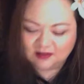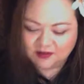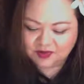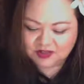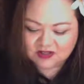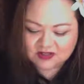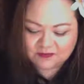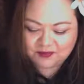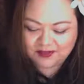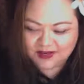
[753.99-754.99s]
It was just a
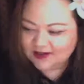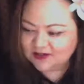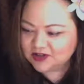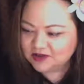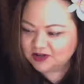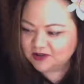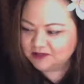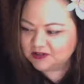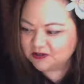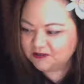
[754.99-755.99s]
plain donut
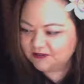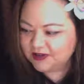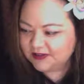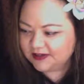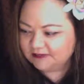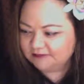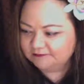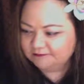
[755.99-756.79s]
with no filling.